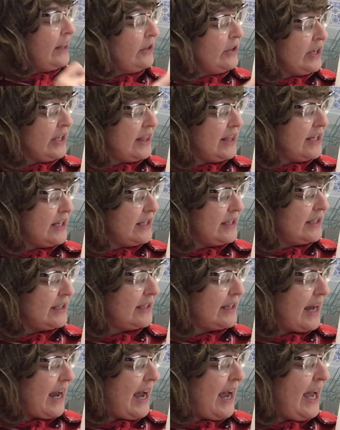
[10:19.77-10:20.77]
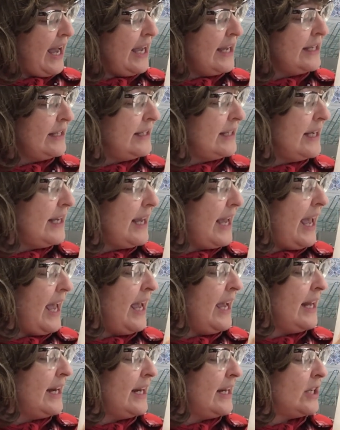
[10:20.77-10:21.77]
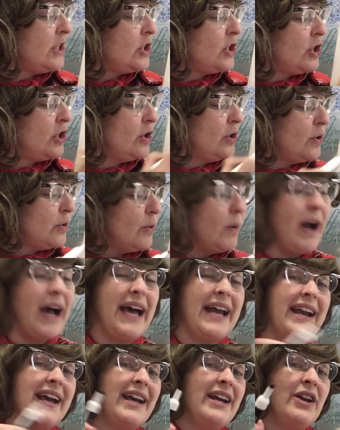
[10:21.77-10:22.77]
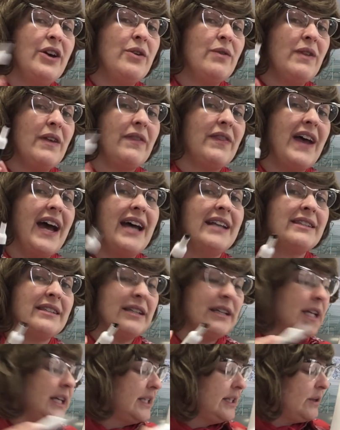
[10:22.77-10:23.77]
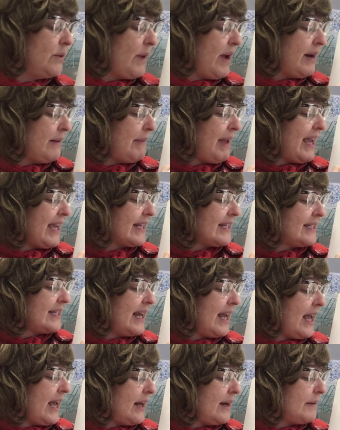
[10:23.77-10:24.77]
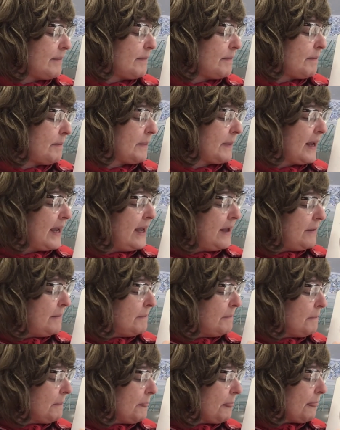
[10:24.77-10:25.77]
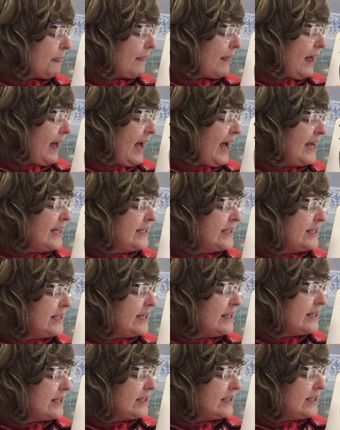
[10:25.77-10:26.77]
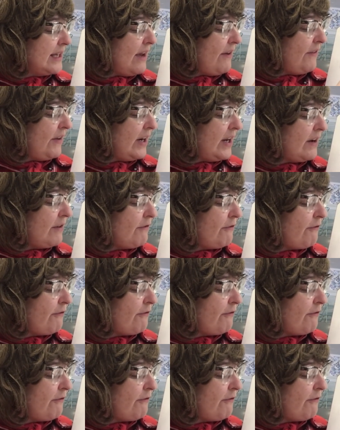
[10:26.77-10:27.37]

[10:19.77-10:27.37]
look at this, I see 8 and 2, and I know that that's an easy way to make a 10. I see the 7 and